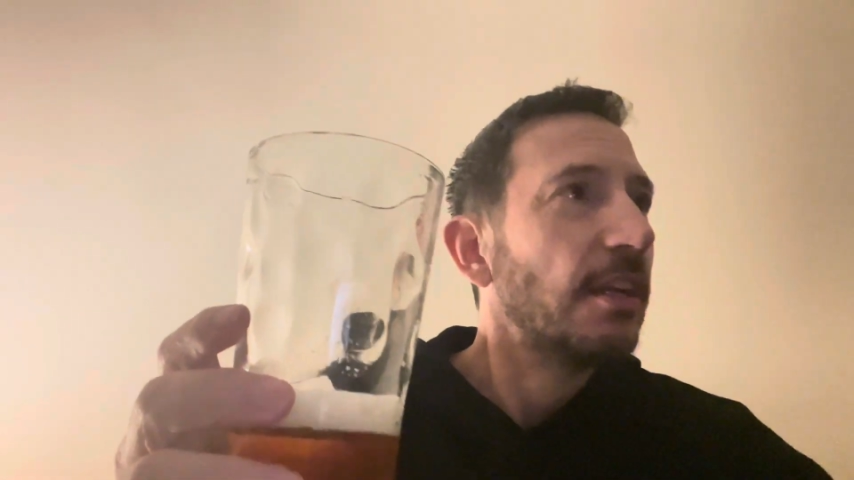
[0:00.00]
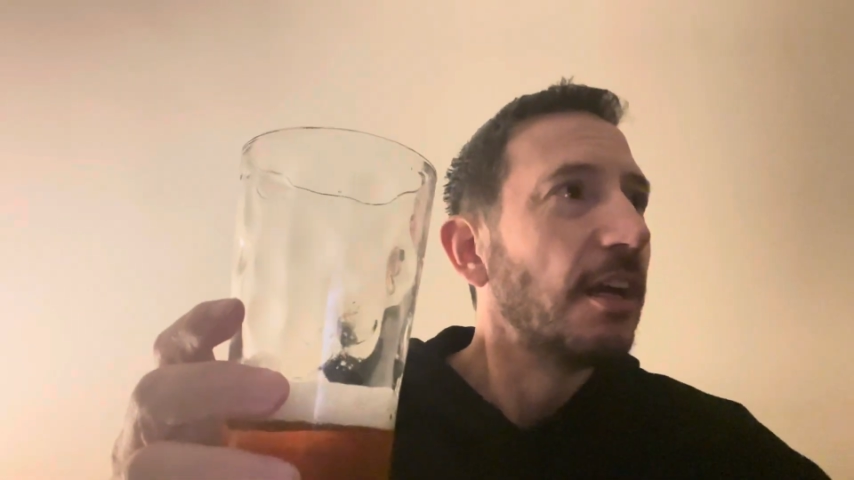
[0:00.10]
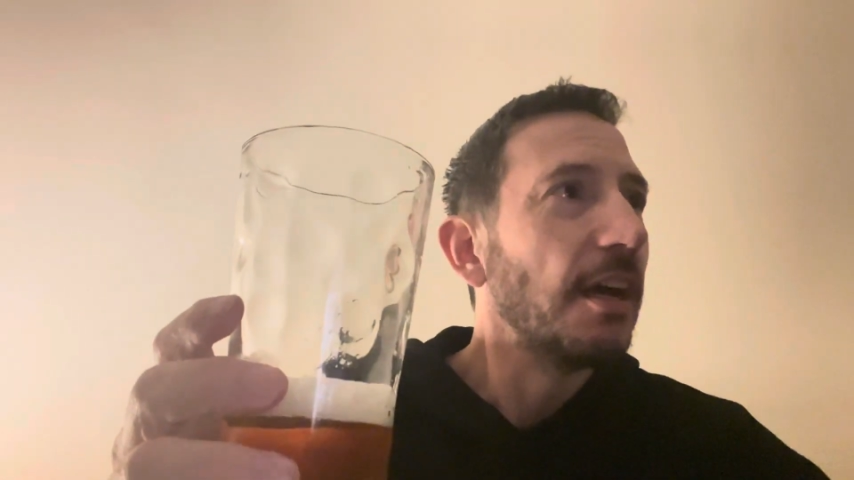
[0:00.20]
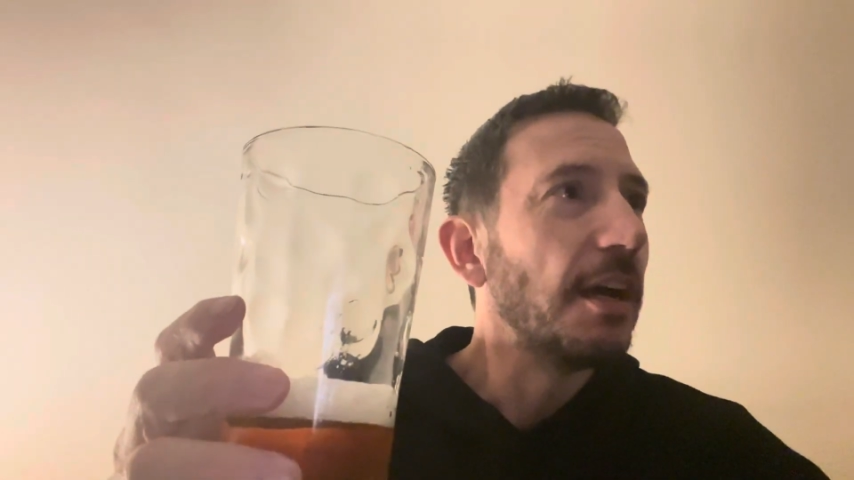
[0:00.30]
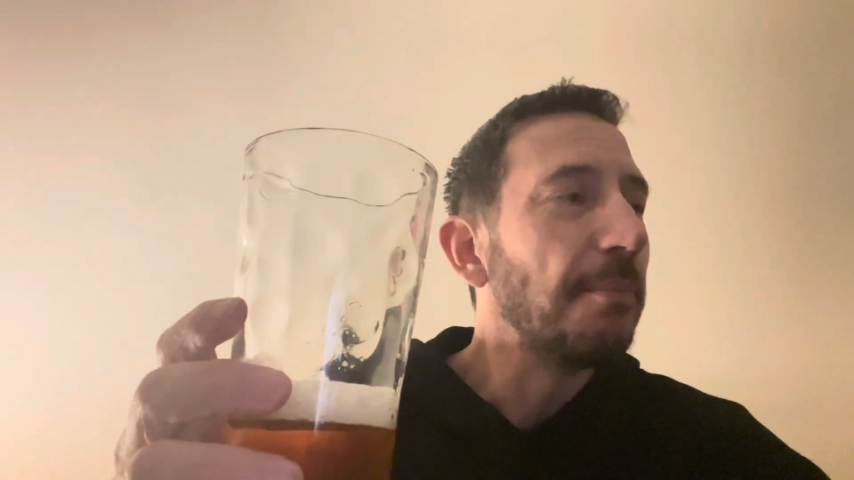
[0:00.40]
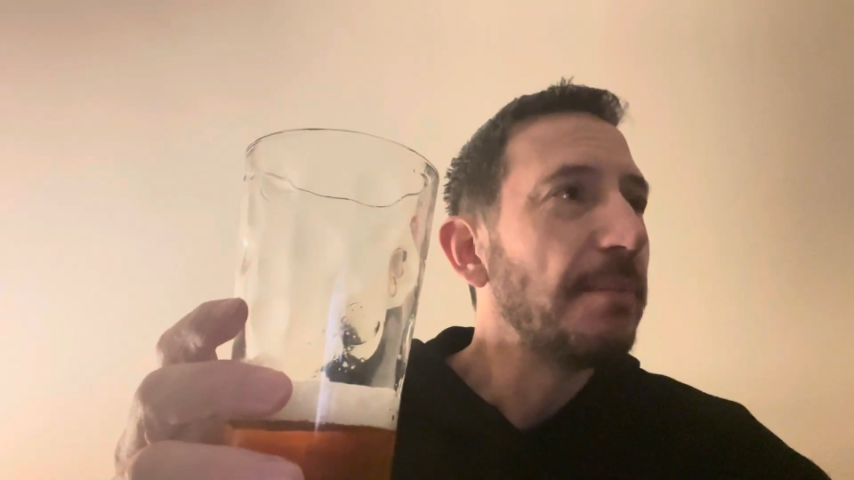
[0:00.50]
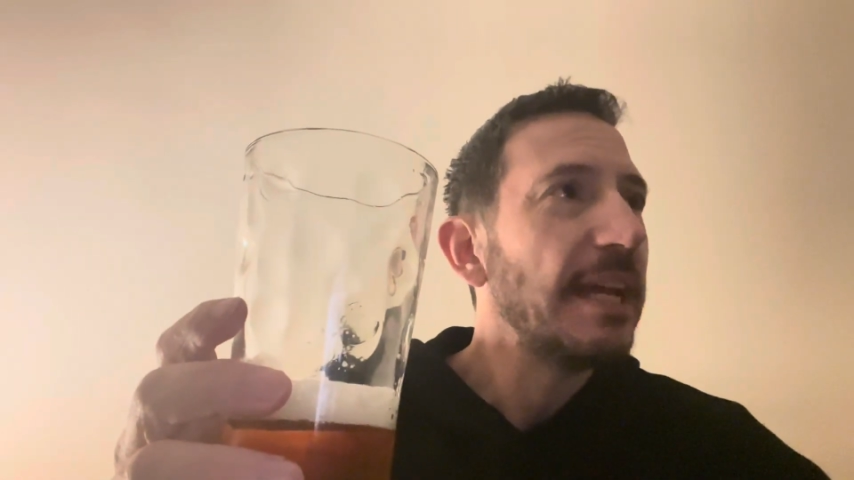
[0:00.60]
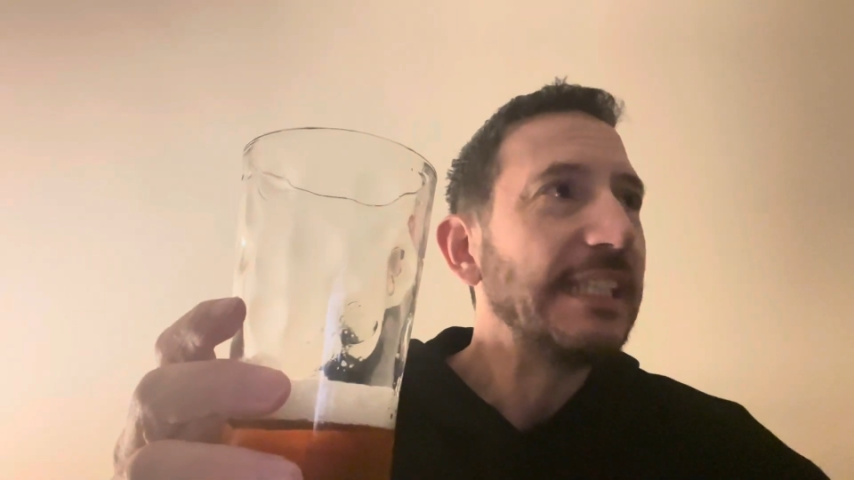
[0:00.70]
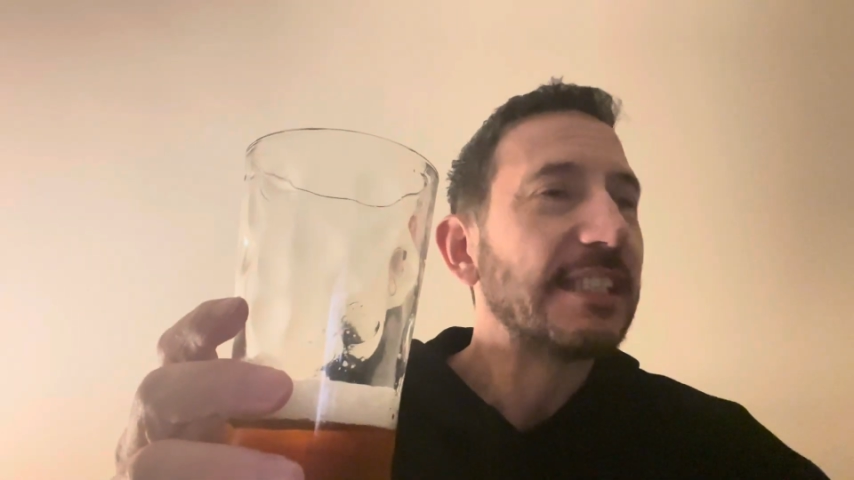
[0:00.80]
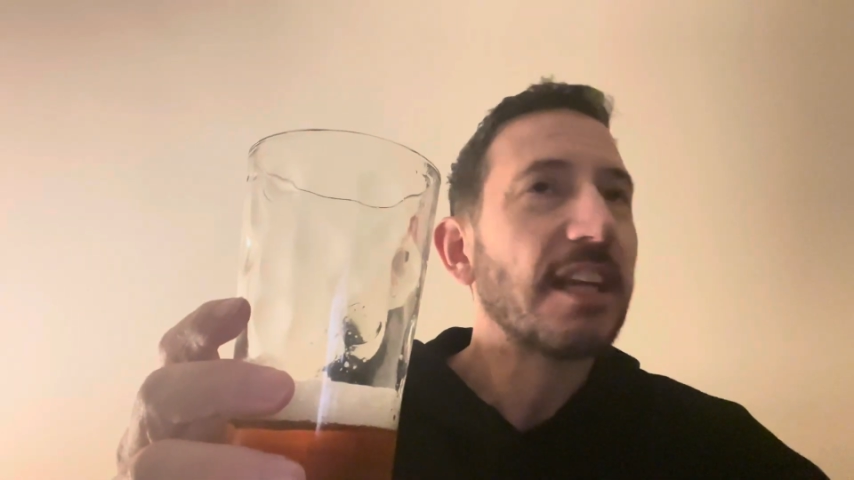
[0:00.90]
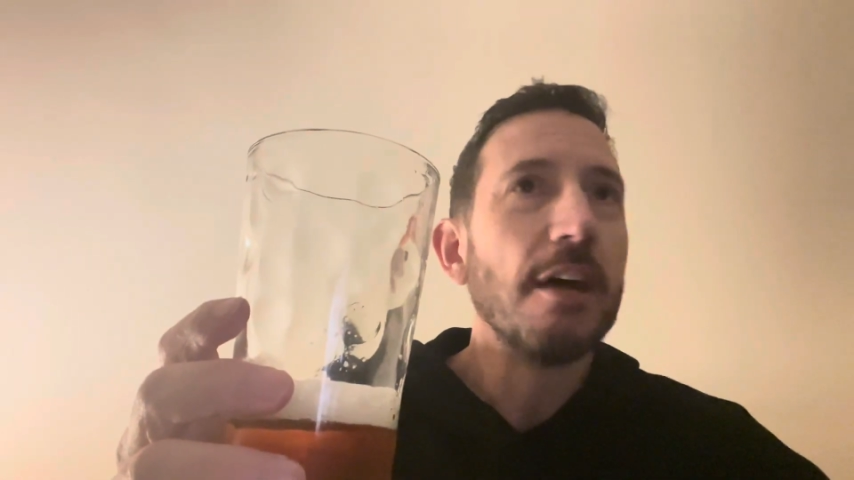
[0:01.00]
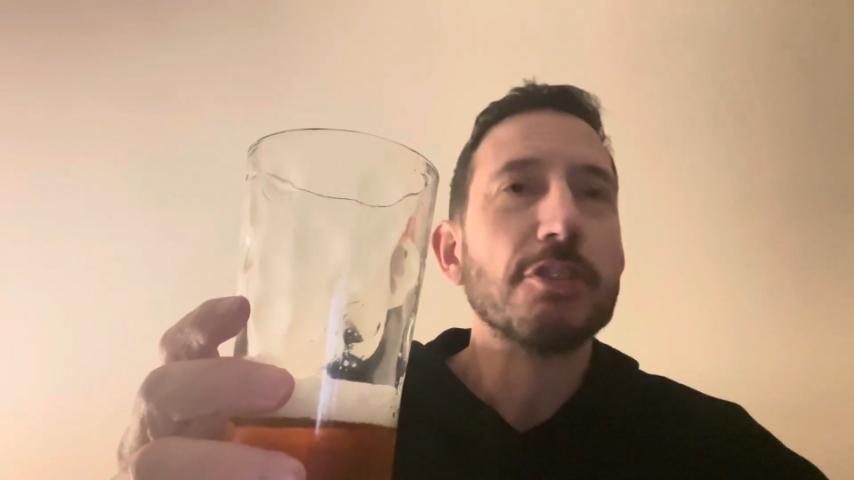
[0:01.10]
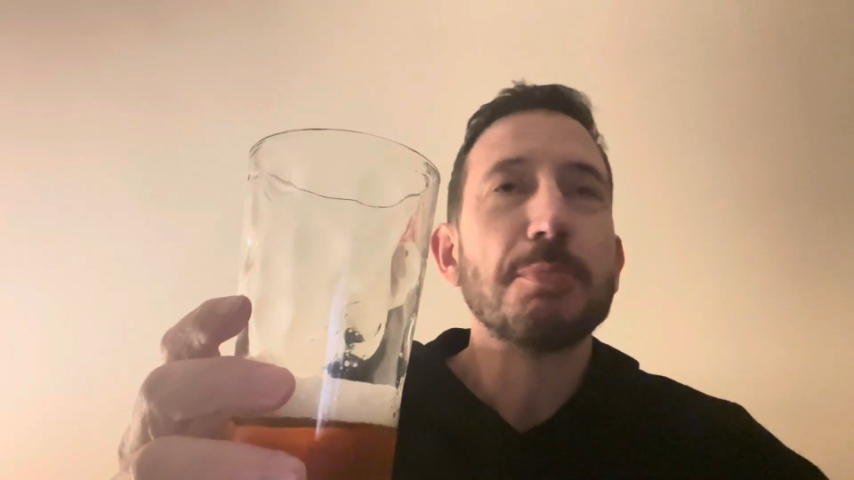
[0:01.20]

um, East Coast